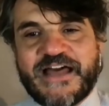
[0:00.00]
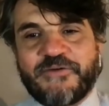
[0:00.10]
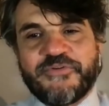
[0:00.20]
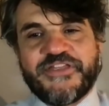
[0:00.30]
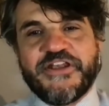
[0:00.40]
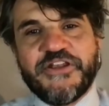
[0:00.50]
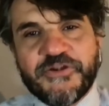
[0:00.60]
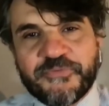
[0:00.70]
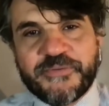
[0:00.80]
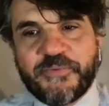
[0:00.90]
is out with a
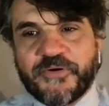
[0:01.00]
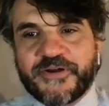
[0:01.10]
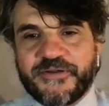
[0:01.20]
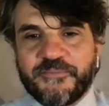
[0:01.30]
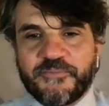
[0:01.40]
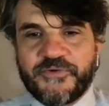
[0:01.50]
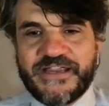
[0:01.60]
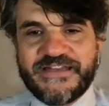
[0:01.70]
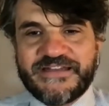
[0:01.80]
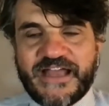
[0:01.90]
new report
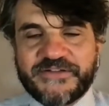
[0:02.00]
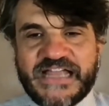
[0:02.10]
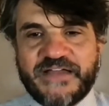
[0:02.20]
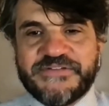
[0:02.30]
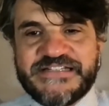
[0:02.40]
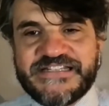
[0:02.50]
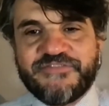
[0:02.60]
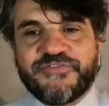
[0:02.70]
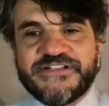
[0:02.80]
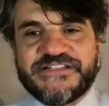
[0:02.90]
breaking down how
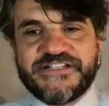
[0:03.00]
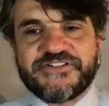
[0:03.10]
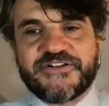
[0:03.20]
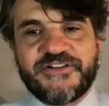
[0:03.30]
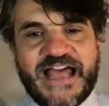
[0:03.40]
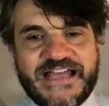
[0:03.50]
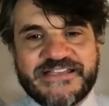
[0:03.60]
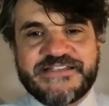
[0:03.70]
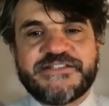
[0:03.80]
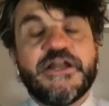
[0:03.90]
different digital
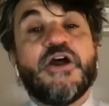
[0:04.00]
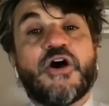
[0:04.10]
assets